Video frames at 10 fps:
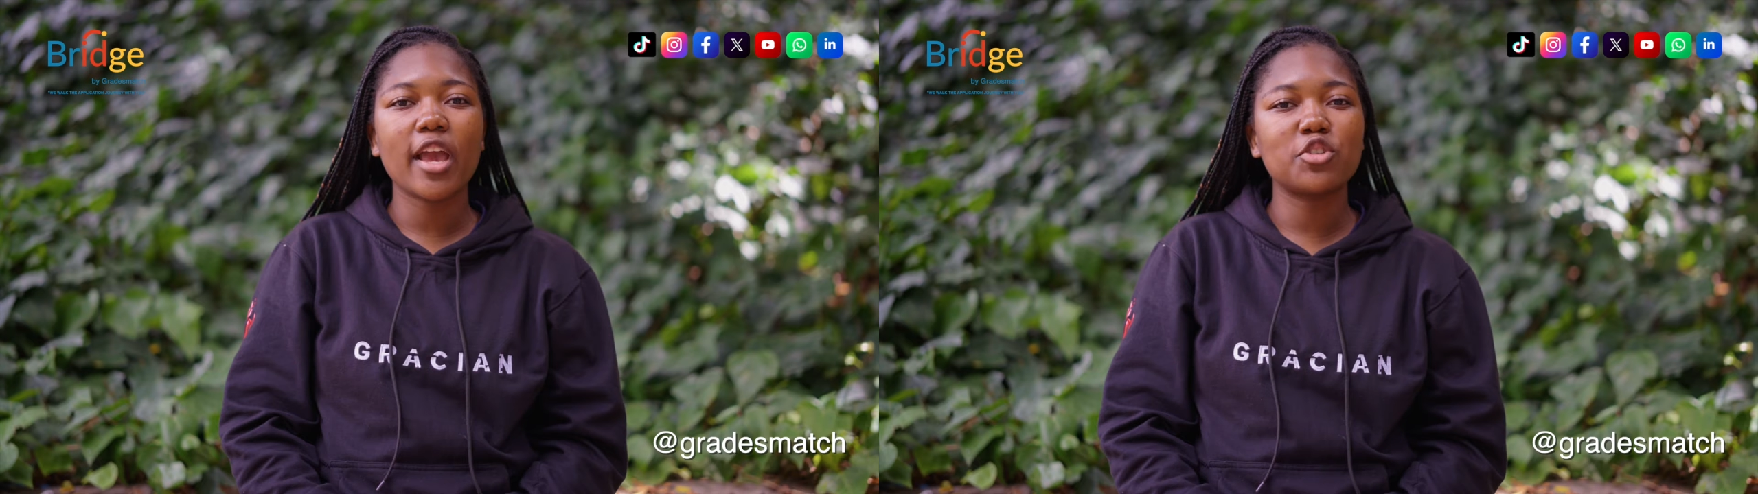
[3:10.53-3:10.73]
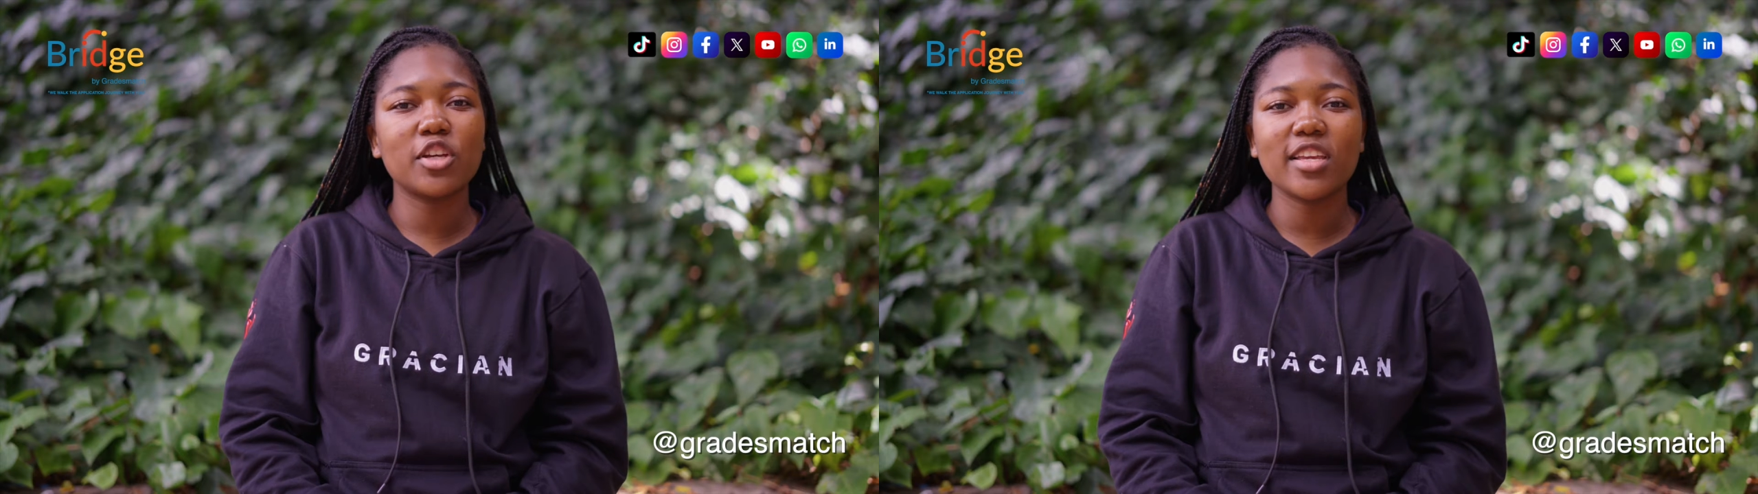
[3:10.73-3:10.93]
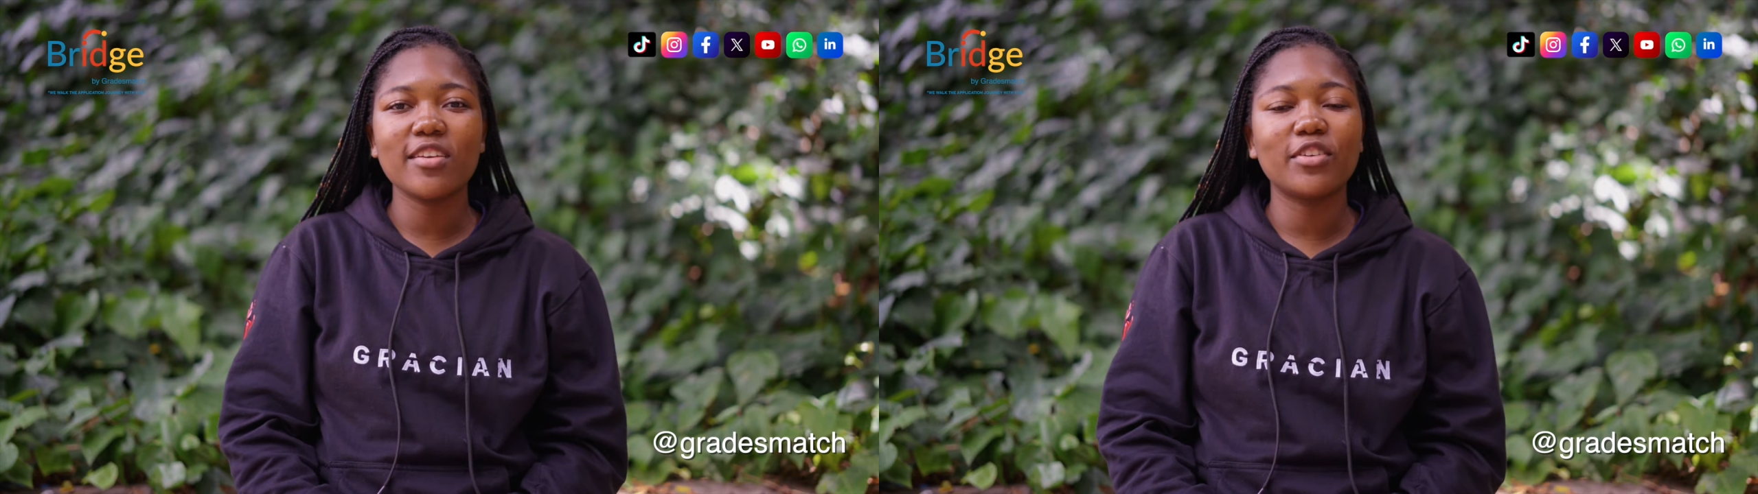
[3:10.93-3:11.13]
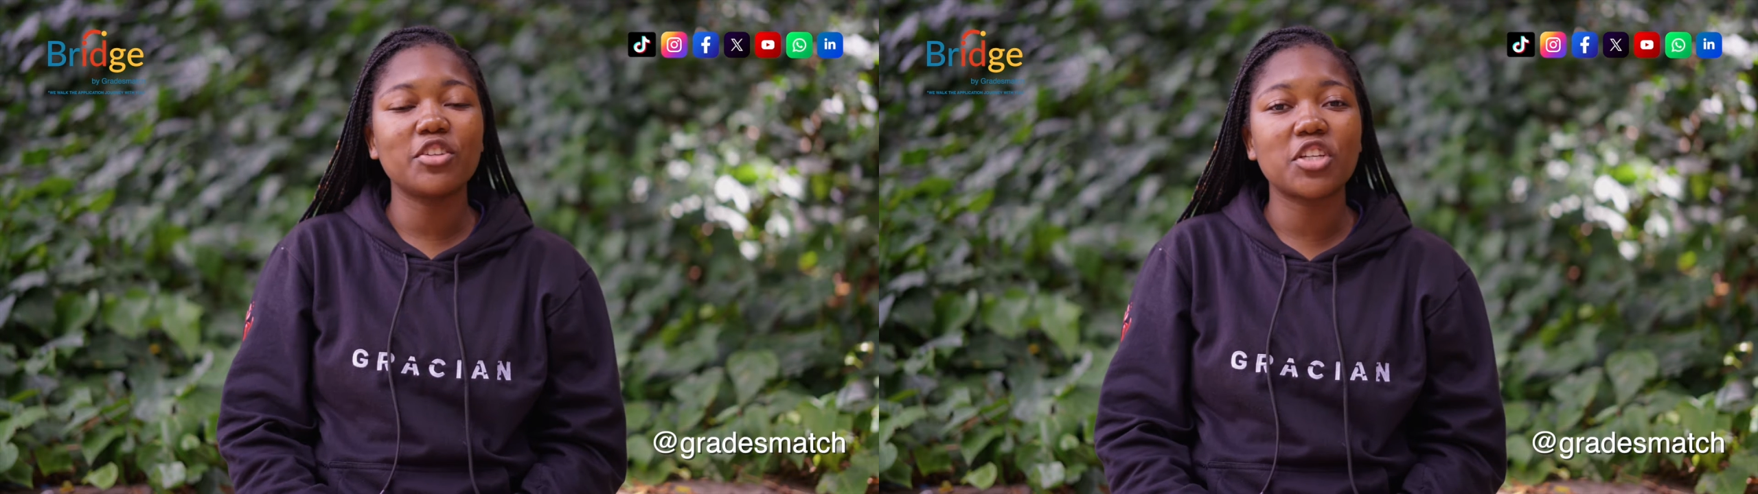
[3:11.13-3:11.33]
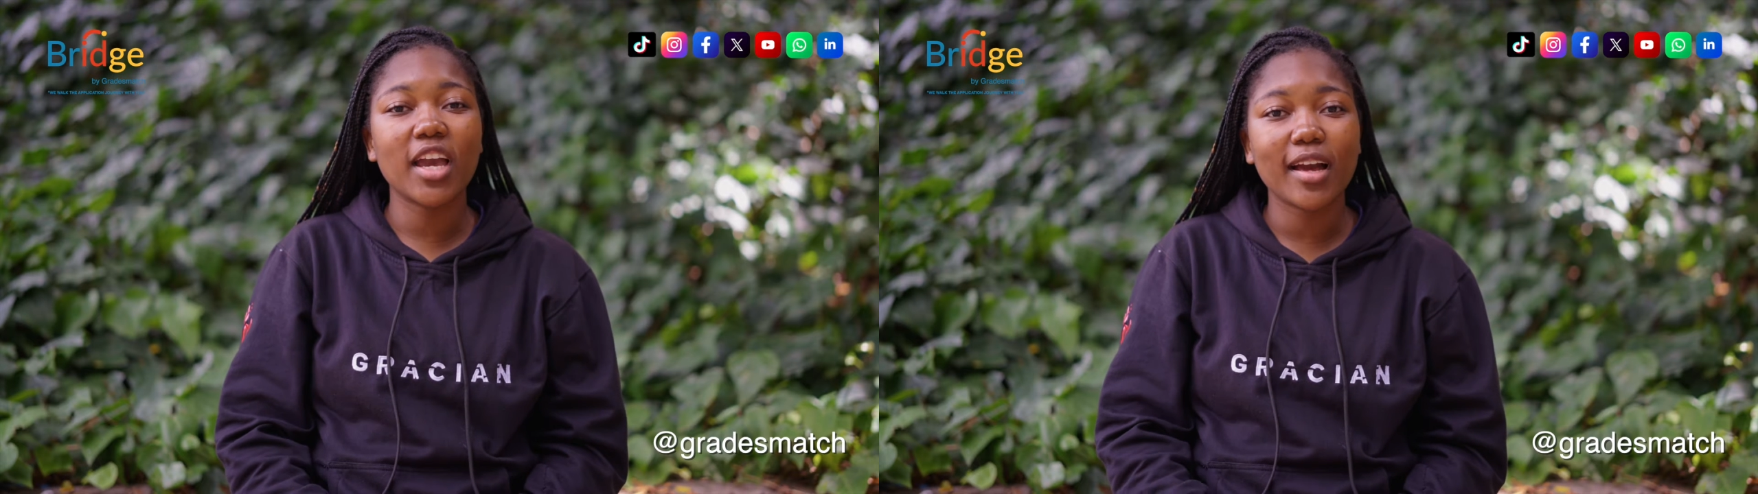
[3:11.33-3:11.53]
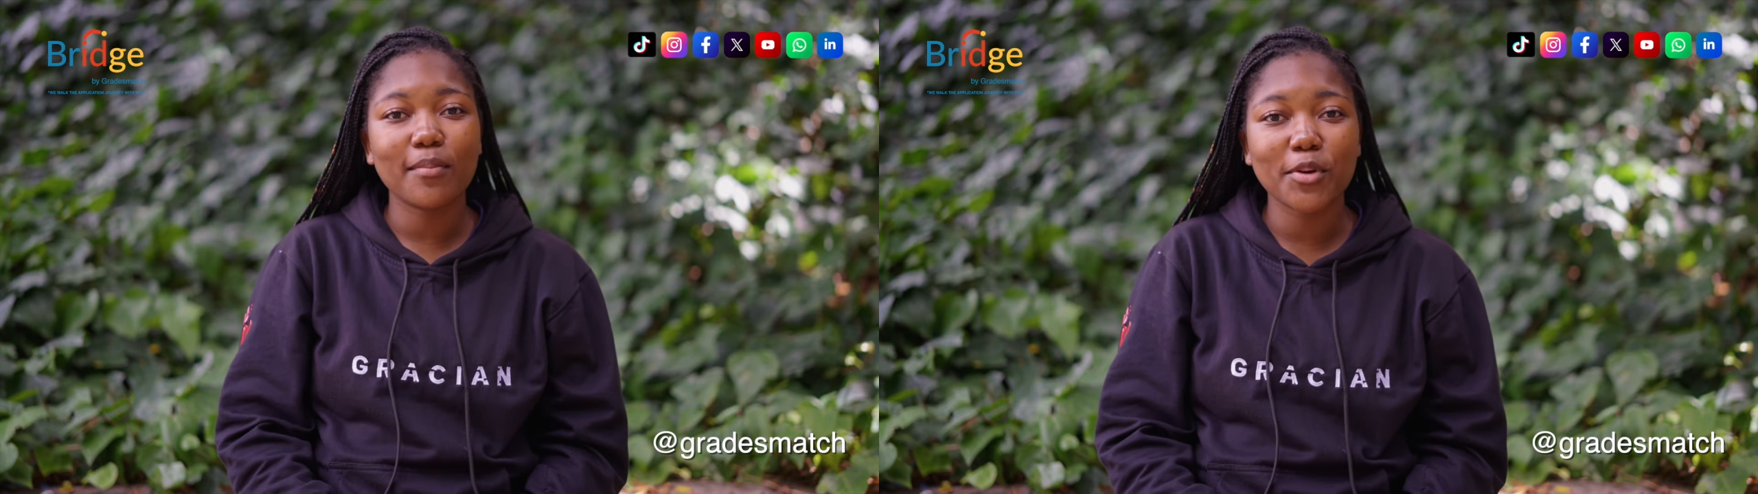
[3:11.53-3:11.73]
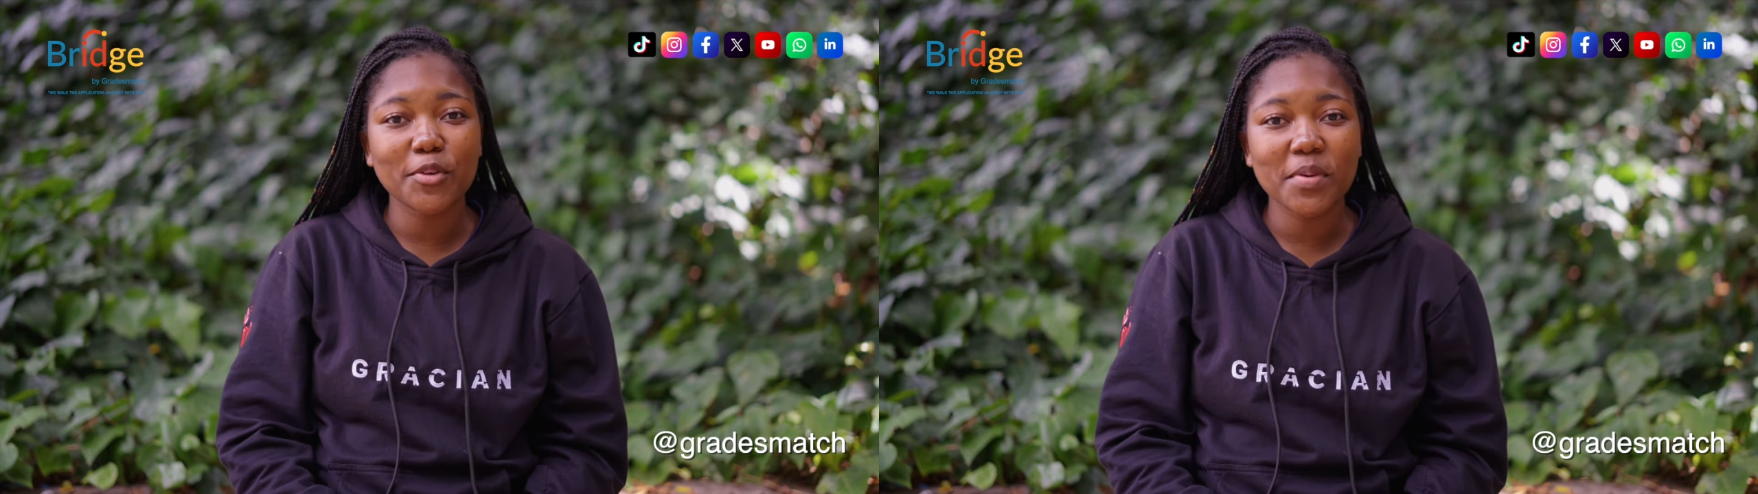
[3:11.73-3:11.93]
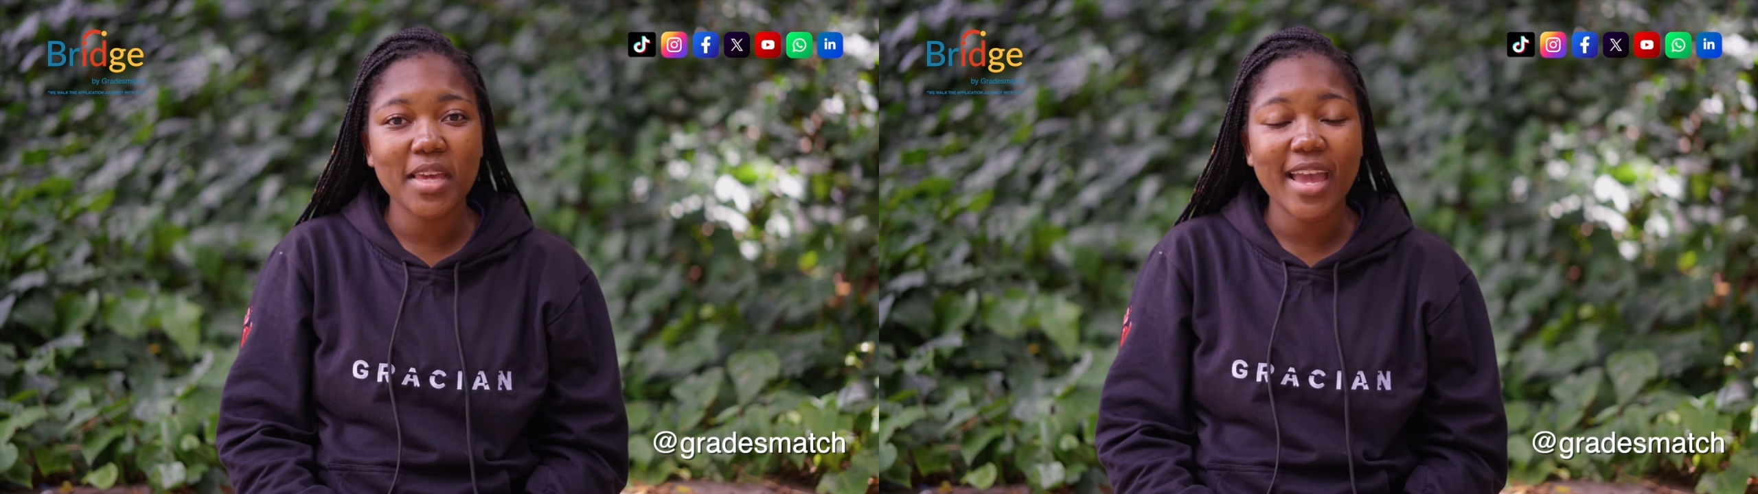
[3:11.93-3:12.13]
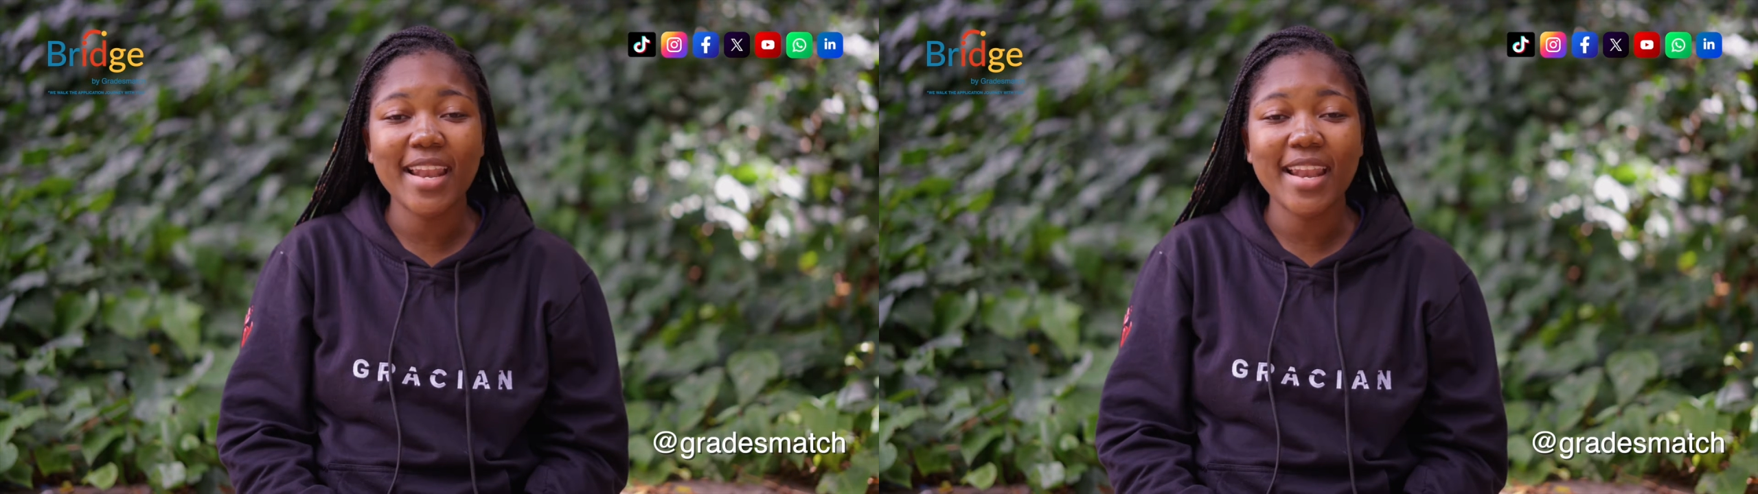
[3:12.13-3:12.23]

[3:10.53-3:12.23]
actually even check up on me.